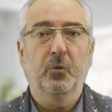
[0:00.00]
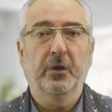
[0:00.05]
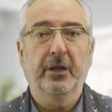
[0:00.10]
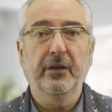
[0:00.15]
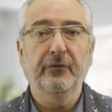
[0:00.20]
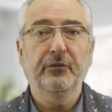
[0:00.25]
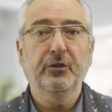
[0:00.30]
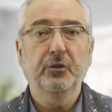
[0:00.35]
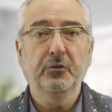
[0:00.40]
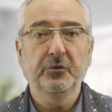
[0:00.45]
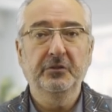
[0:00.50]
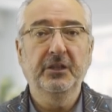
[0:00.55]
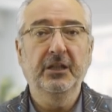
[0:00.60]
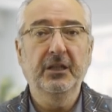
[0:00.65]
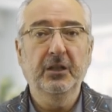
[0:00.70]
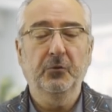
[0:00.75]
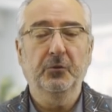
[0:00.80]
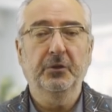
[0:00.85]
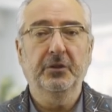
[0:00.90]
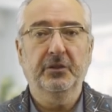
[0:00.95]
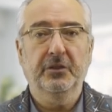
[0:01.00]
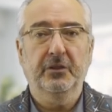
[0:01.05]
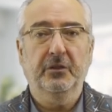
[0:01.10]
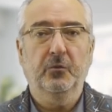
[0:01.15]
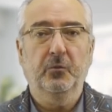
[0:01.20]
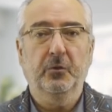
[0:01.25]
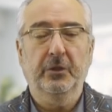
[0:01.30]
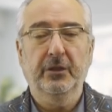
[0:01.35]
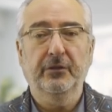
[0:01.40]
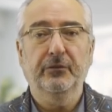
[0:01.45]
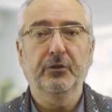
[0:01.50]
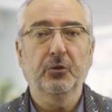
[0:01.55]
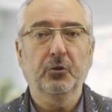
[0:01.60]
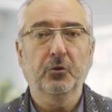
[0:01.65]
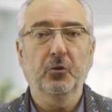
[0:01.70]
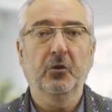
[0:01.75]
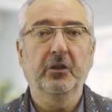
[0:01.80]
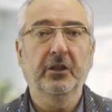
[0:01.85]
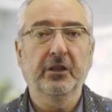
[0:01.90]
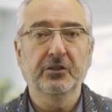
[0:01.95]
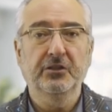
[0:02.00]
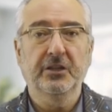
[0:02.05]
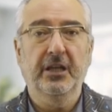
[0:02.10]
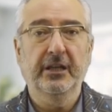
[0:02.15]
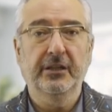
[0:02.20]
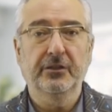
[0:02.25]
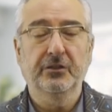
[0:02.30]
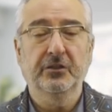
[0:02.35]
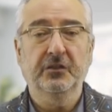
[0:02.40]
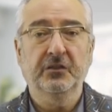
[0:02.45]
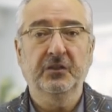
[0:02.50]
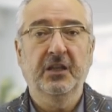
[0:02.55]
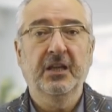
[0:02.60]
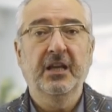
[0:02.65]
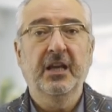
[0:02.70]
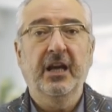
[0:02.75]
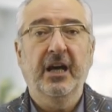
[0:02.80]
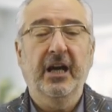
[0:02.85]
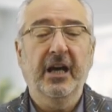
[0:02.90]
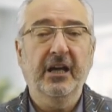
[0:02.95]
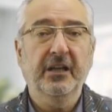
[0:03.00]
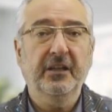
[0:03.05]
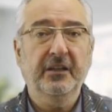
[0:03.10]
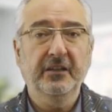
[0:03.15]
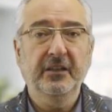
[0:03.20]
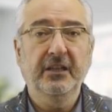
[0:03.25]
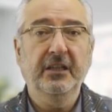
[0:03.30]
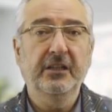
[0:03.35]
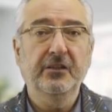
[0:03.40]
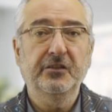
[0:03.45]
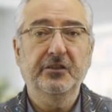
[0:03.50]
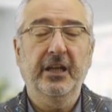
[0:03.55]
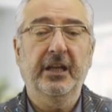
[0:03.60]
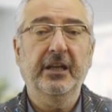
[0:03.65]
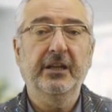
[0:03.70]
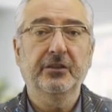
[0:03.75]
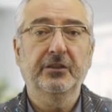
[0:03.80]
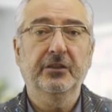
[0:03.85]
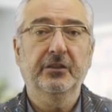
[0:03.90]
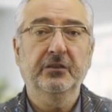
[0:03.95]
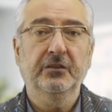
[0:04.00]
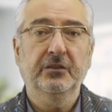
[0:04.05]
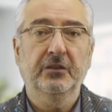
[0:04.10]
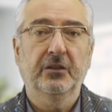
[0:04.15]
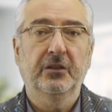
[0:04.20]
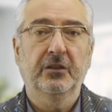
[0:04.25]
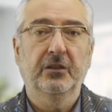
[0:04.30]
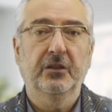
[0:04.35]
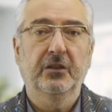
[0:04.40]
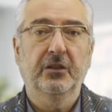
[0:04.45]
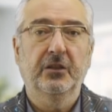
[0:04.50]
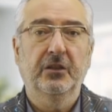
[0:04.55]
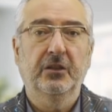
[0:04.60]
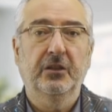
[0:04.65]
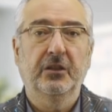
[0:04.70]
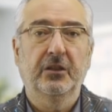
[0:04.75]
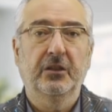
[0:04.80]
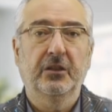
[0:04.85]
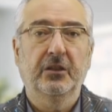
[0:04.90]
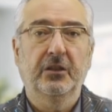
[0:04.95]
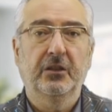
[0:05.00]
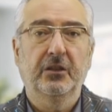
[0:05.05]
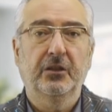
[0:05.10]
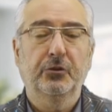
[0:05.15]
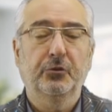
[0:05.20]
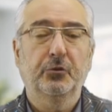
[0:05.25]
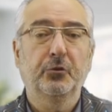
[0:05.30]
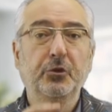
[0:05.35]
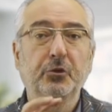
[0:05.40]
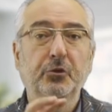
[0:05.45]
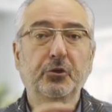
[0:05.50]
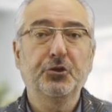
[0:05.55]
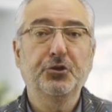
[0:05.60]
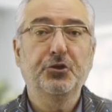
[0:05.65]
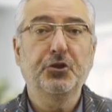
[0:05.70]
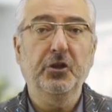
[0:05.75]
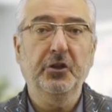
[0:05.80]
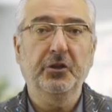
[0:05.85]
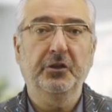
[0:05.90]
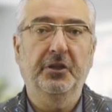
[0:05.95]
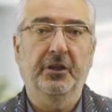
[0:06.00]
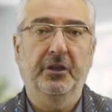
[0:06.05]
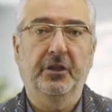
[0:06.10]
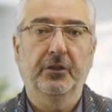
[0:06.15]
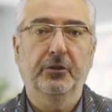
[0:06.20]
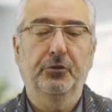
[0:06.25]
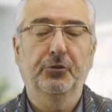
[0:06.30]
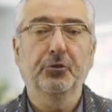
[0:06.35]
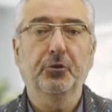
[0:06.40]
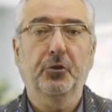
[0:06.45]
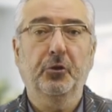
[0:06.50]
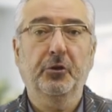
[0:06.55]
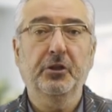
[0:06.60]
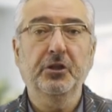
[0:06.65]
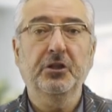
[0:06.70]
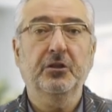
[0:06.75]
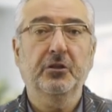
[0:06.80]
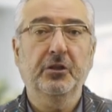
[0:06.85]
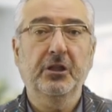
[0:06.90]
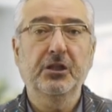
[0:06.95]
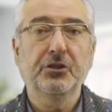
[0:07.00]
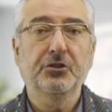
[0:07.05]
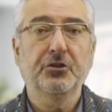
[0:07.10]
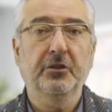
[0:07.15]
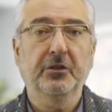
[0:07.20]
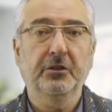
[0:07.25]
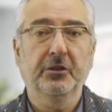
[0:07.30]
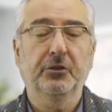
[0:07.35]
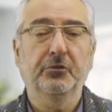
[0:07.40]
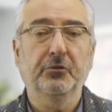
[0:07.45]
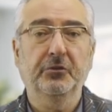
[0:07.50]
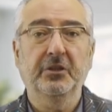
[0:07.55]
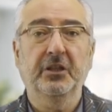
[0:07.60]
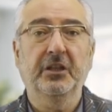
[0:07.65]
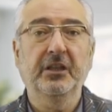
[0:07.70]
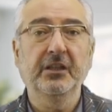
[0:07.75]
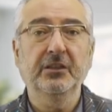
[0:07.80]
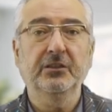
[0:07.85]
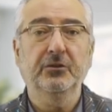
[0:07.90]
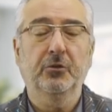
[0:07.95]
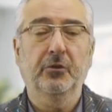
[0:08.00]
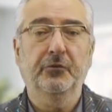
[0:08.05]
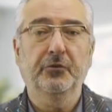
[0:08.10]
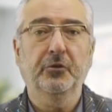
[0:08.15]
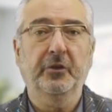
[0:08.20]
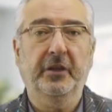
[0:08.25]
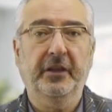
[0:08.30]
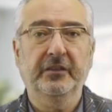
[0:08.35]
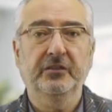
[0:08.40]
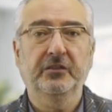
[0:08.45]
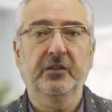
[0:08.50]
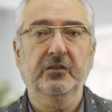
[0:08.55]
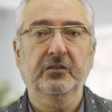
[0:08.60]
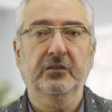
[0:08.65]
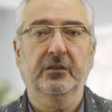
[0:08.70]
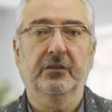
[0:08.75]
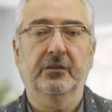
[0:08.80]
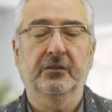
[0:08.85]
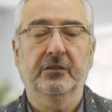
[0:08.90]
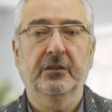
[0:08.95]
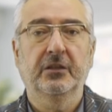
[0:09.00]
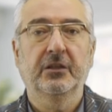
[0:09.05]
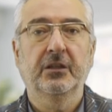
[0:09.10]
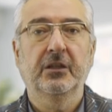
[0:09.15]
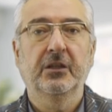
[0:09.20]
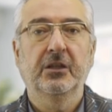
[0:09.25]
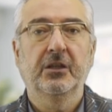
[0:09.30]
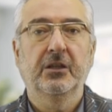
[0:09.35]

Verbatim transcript: whatever you're dealing with, whatever you're calling challenges, are really challenges to your journey, to your original journey, to the reason of your existence,